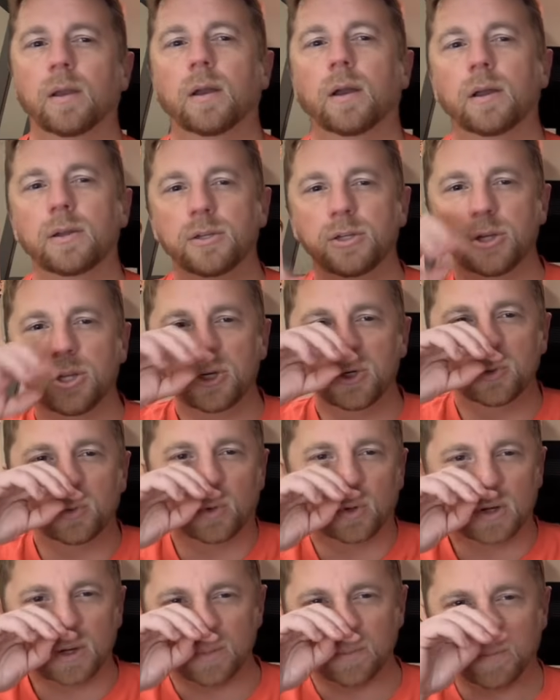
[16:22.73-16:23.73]

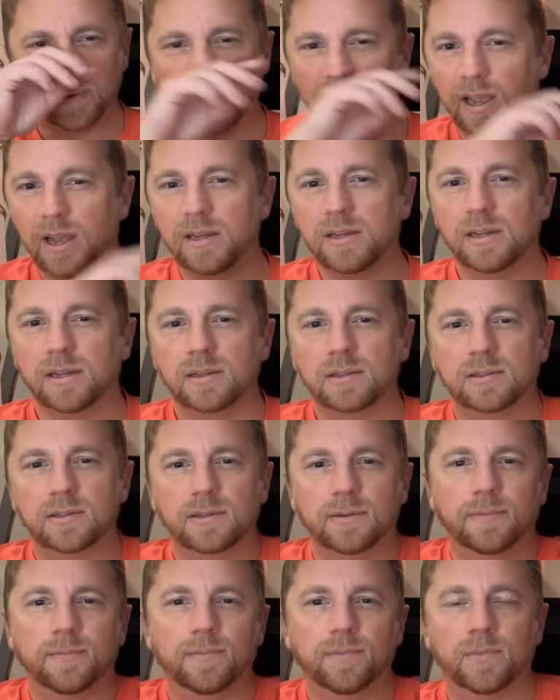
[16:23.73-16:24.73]
Unusual
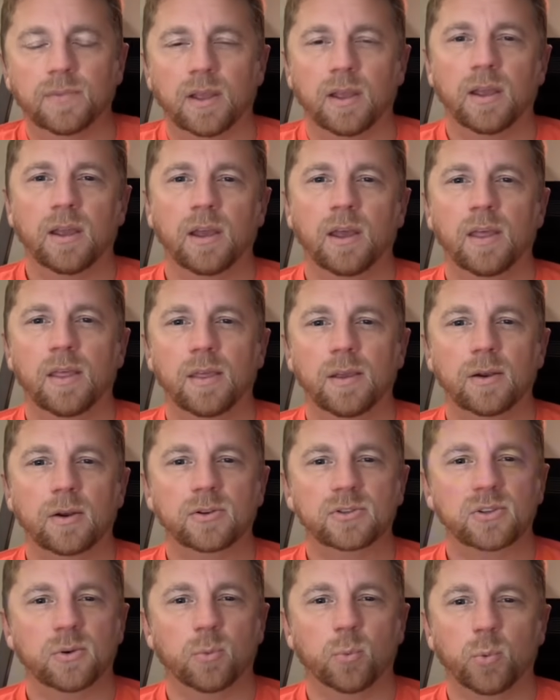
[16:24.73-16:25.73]
companions. There
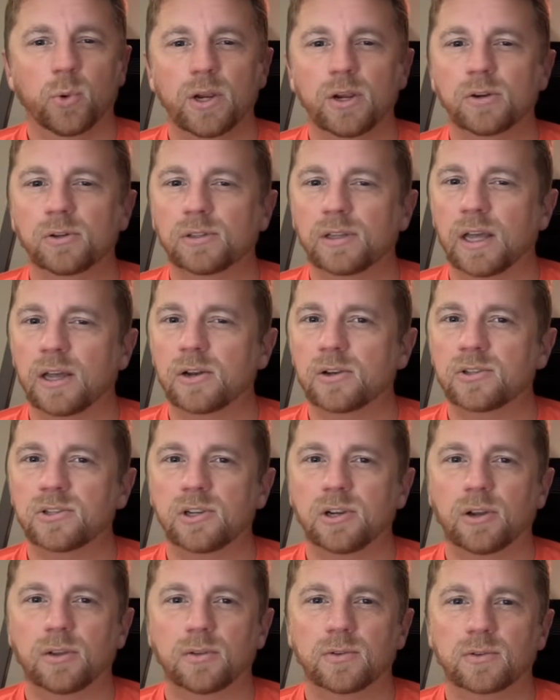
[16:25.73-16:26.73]
are some weird letters
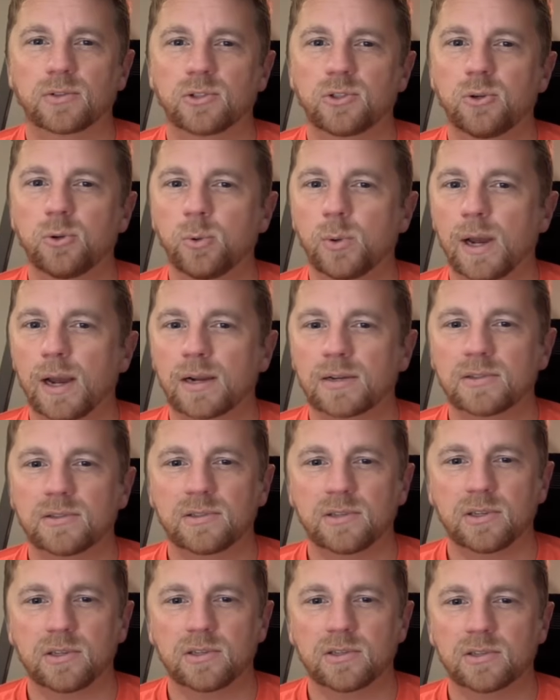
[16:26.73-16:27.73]
here. There's 2
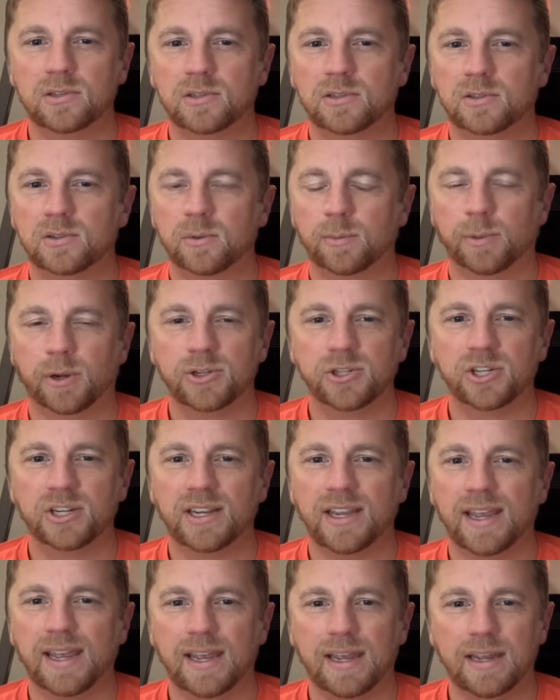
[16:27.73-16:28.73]
X's, a bunch of
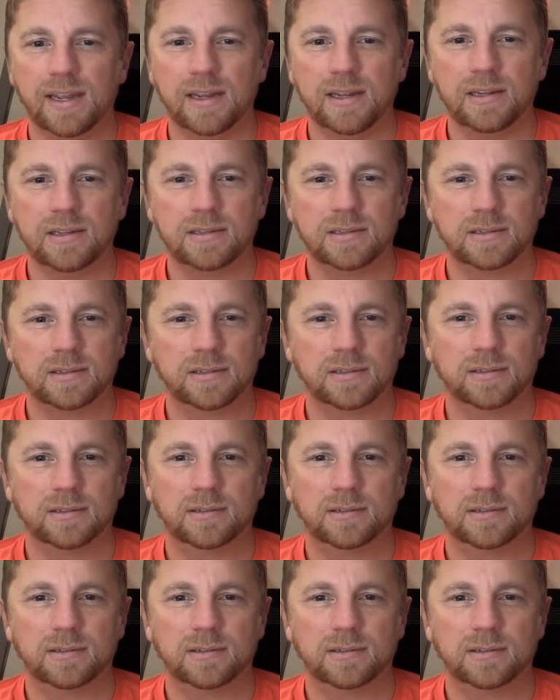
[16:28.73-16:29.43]
K's,